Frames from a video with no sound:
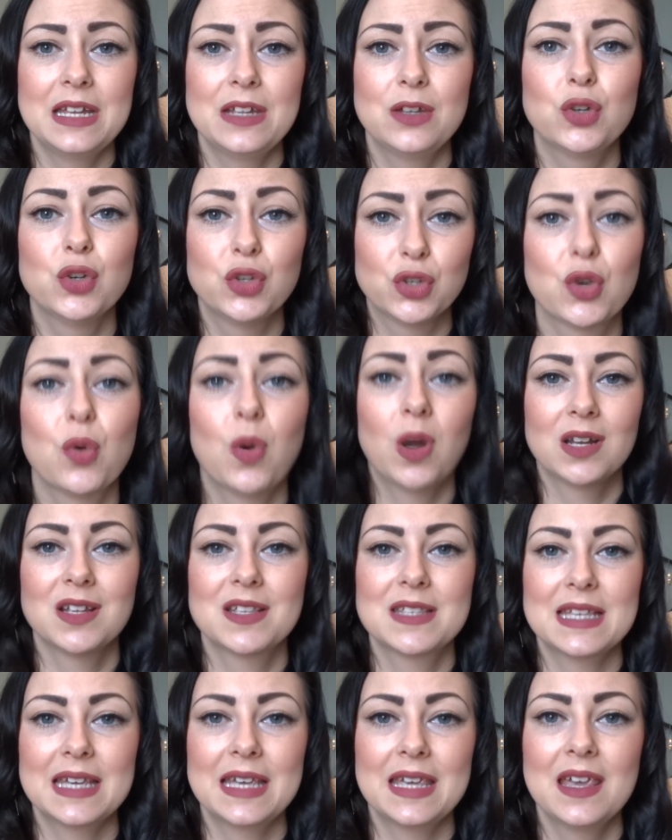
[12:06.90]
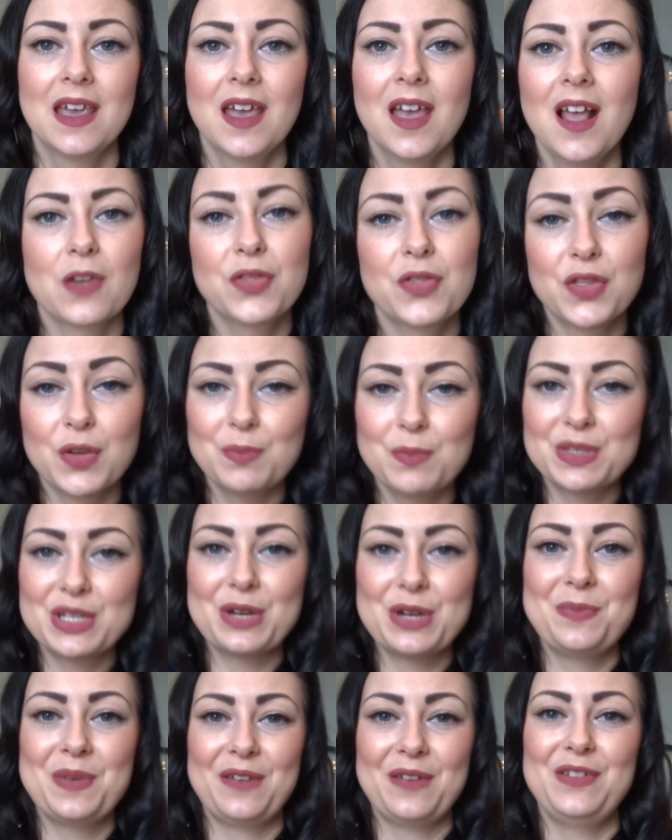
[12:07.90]
good quality. Thumbs
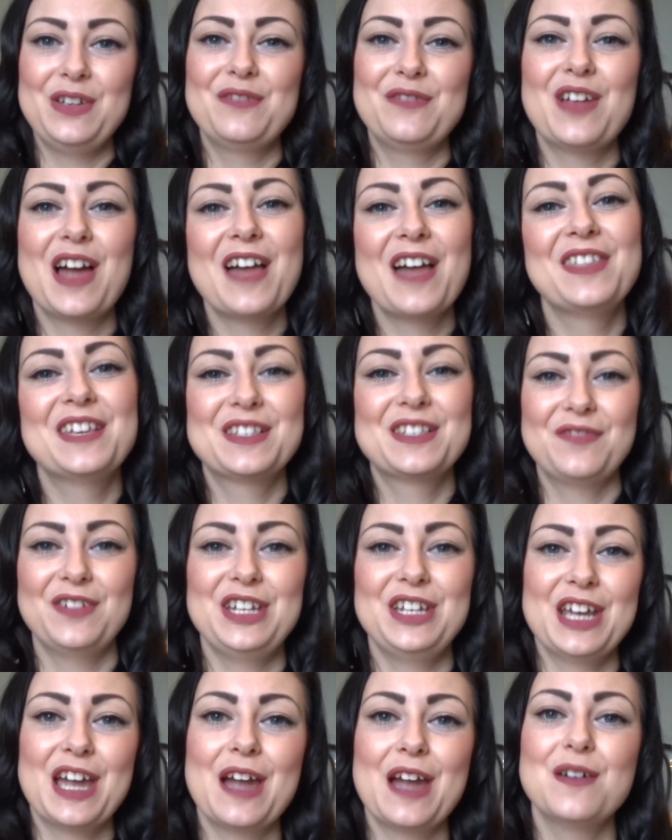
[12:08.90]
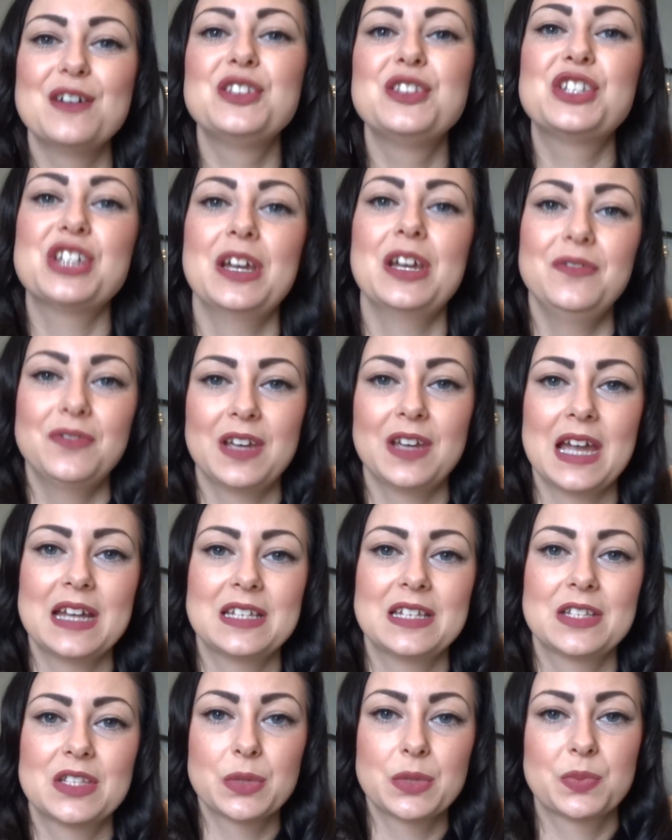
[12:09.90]
up if you've liked this video, and don't
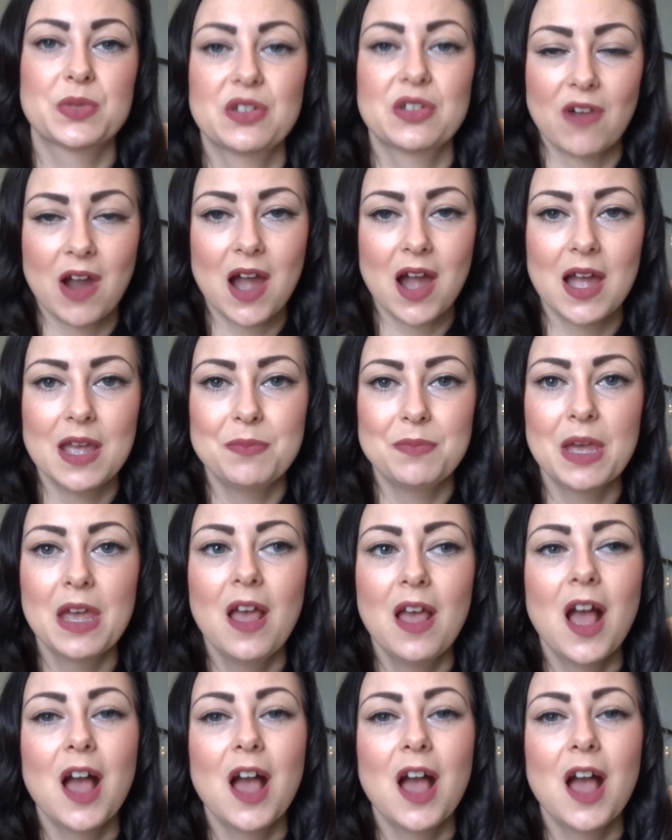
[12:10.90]
forget to subscribe.